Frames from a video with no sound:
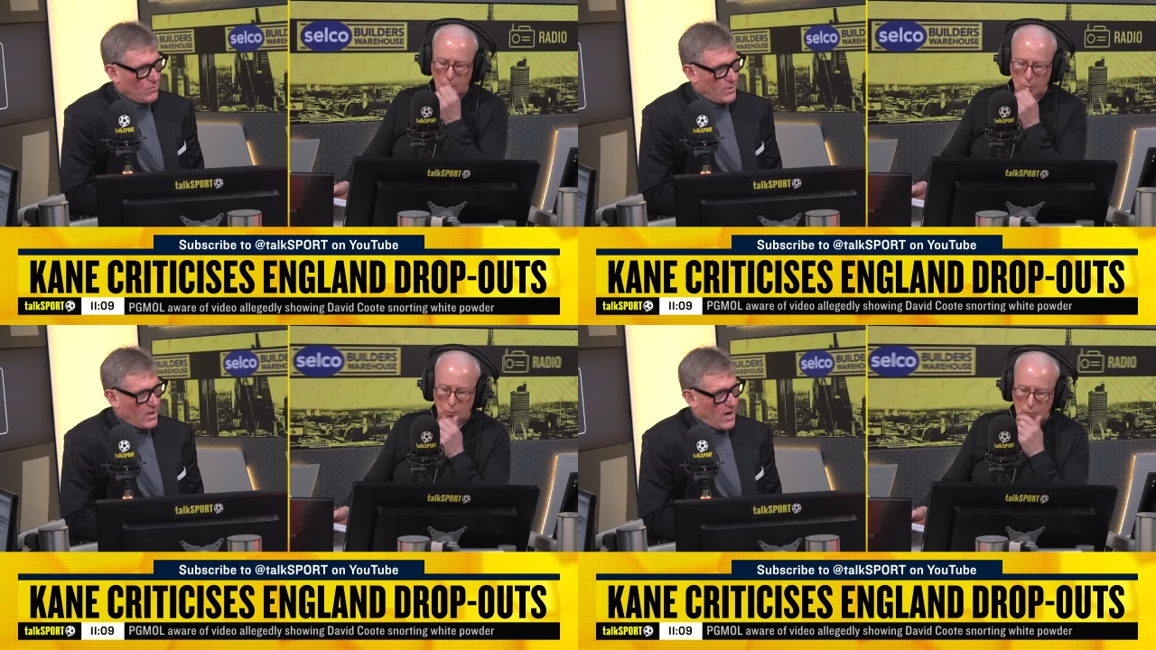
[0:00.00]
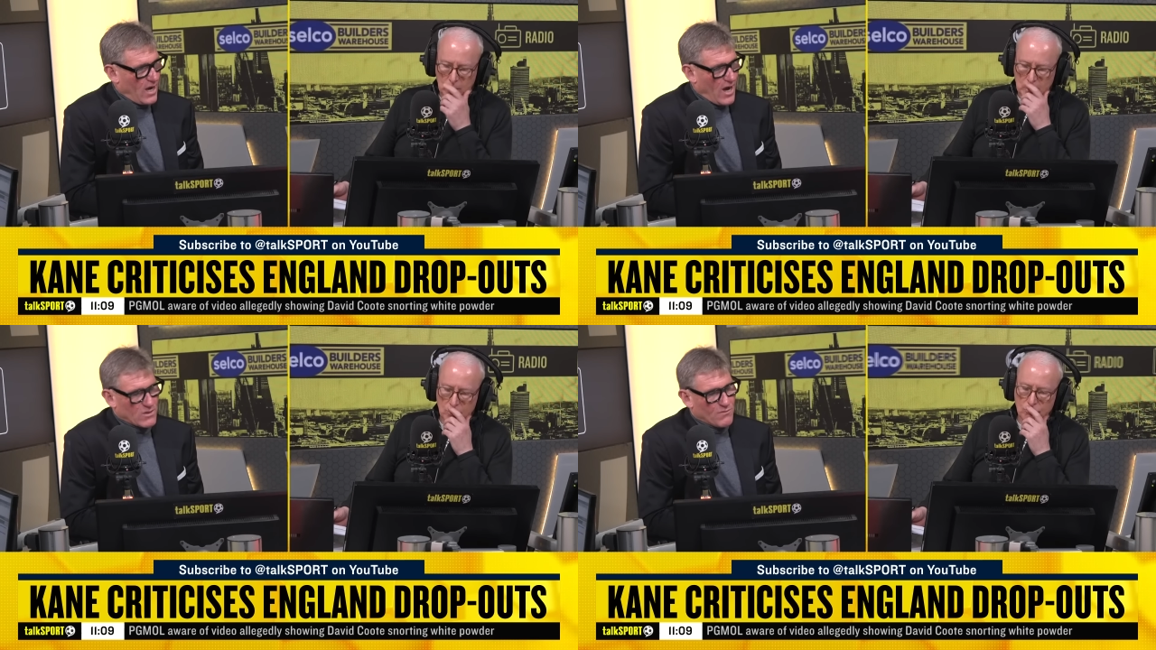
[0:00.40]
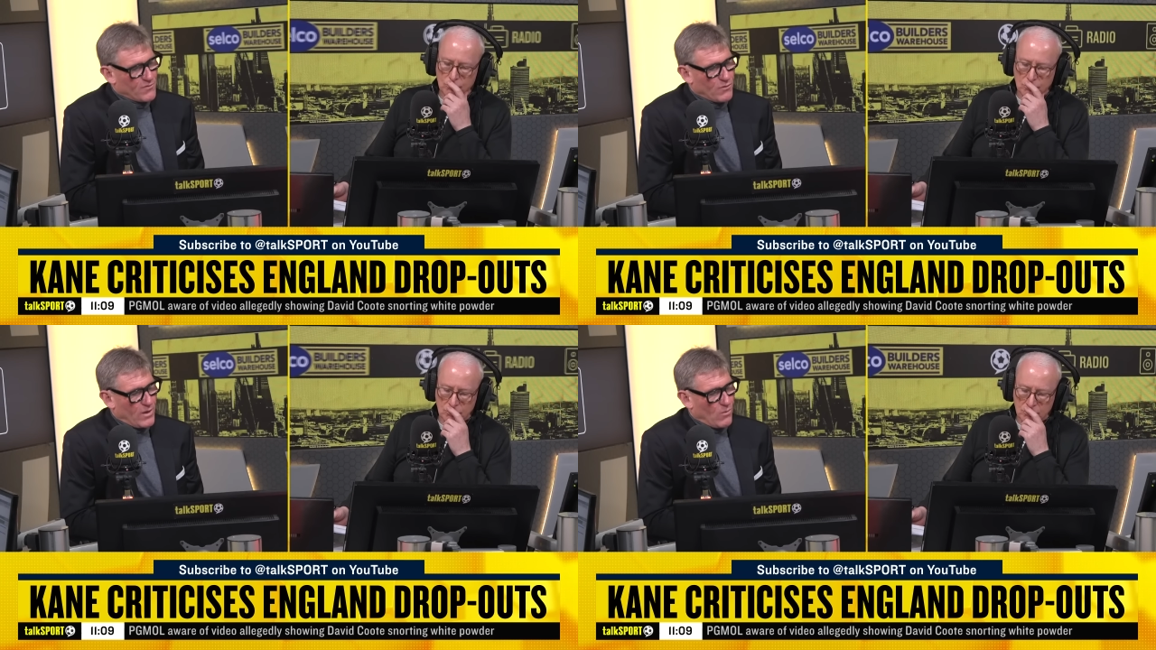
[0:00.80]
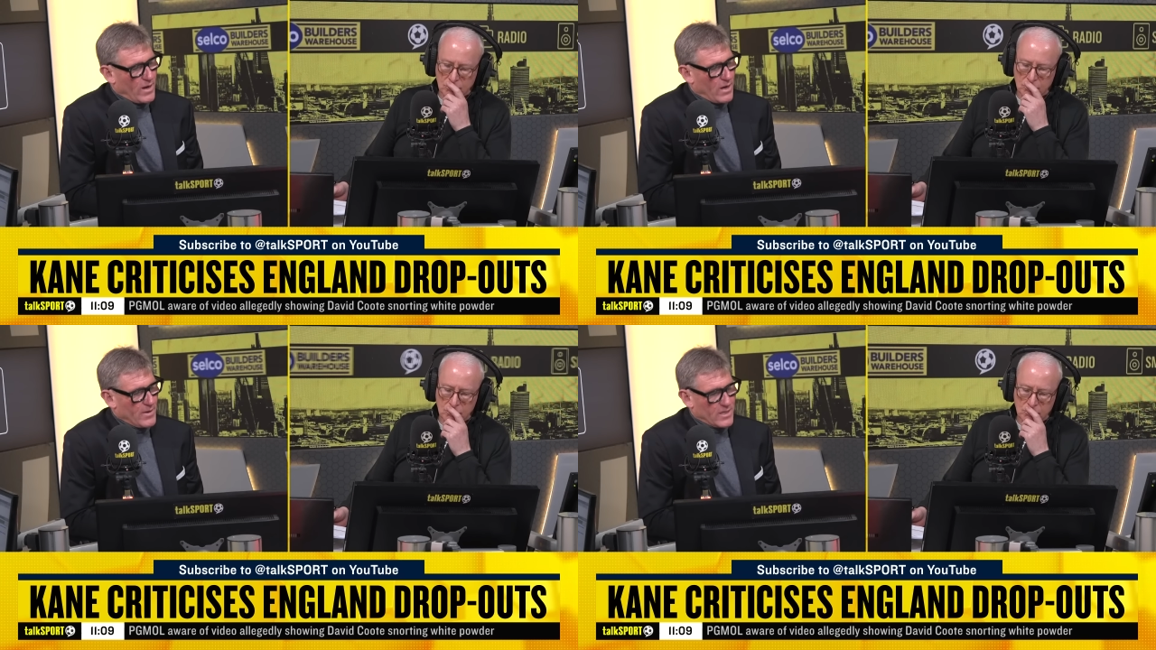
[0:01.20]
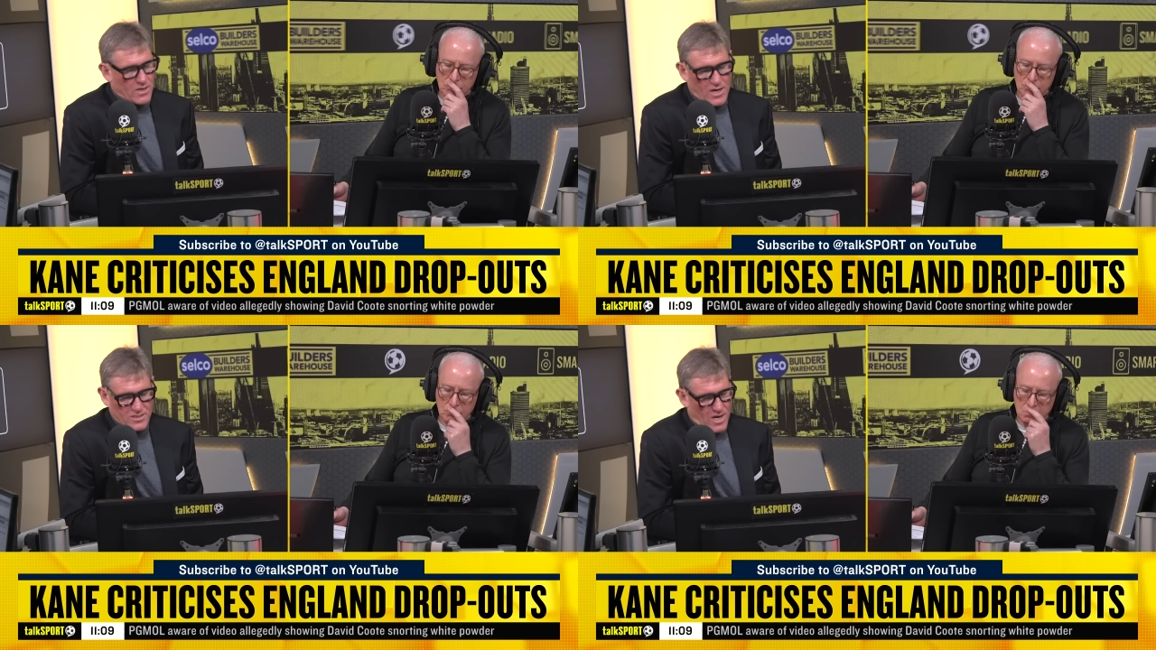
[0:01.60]
Speaker 1: But I, I don't feel that way. I mean, I
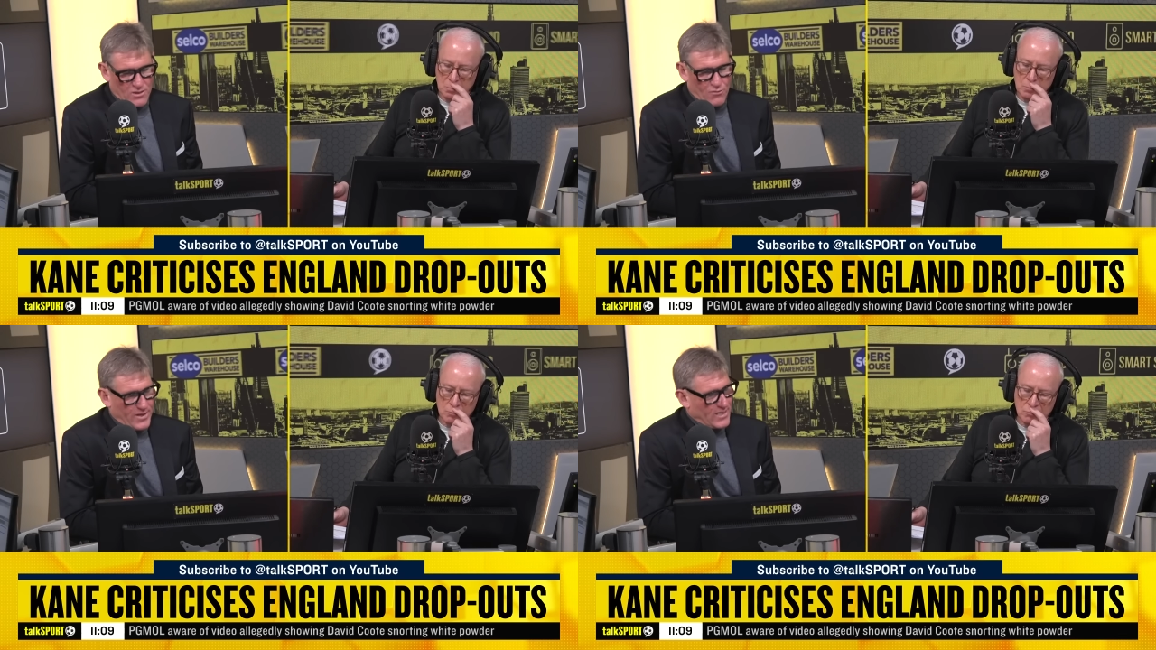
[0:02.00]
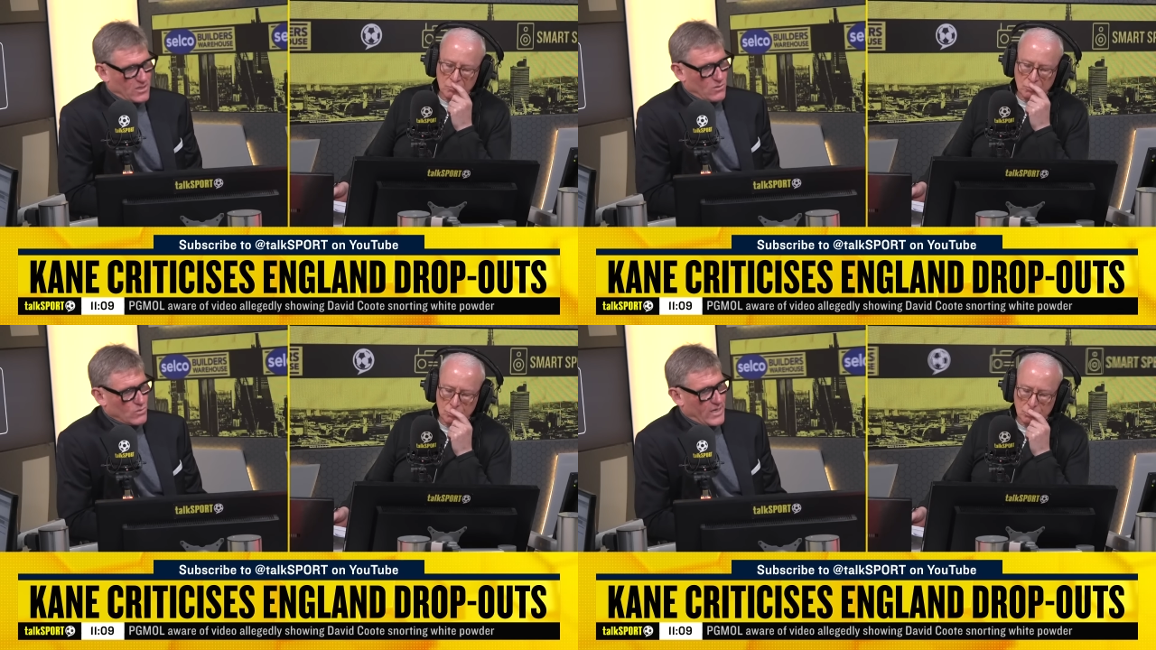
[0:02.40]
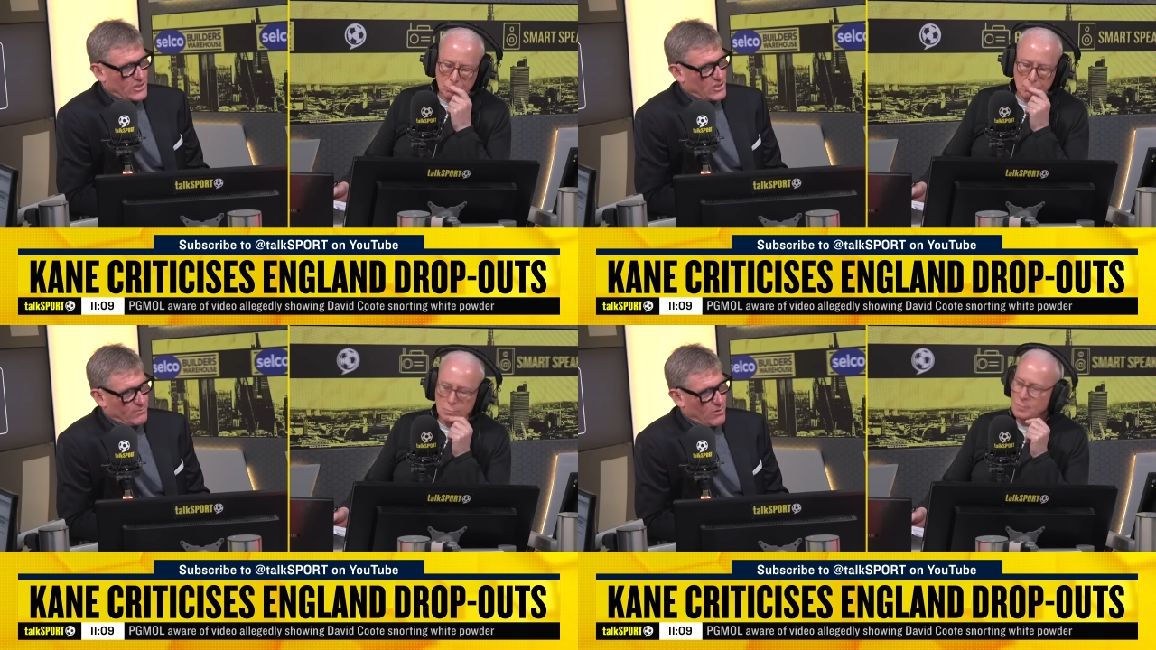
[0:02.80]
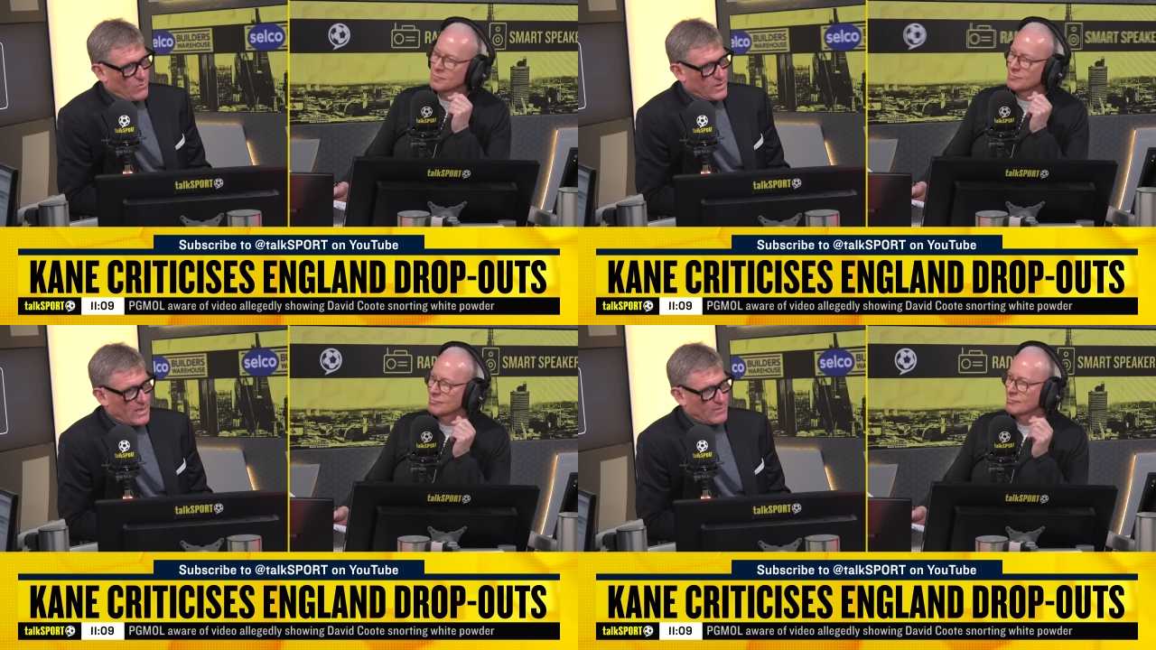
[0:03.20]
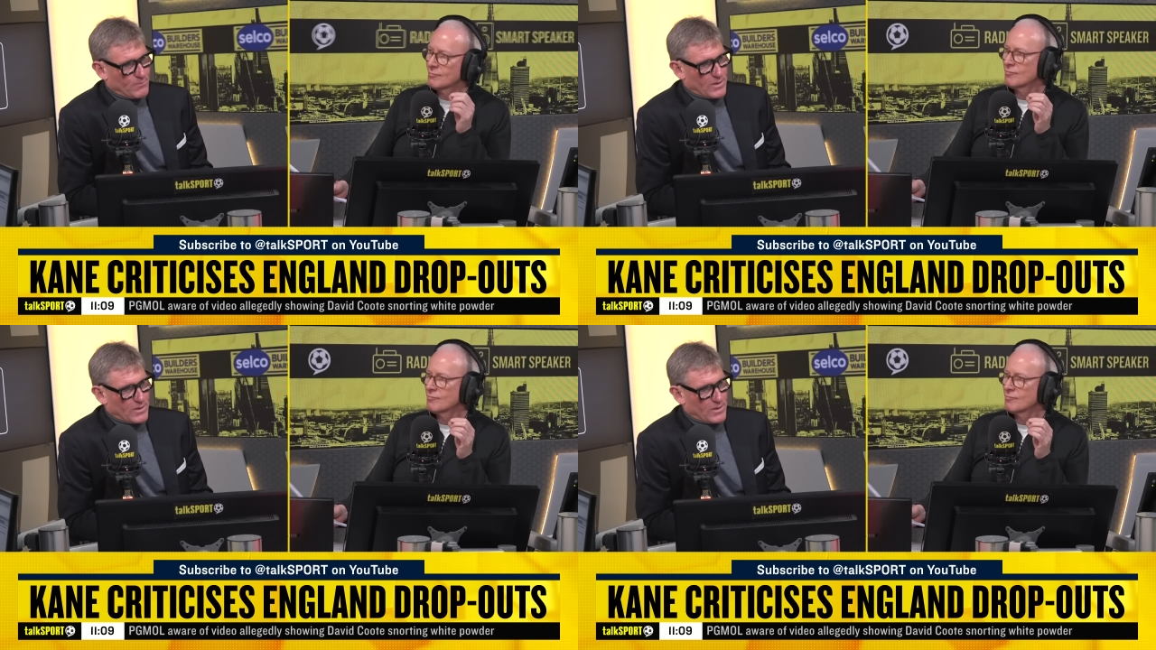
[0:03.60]
don't, I don't think it's a Lord Kitchener moment that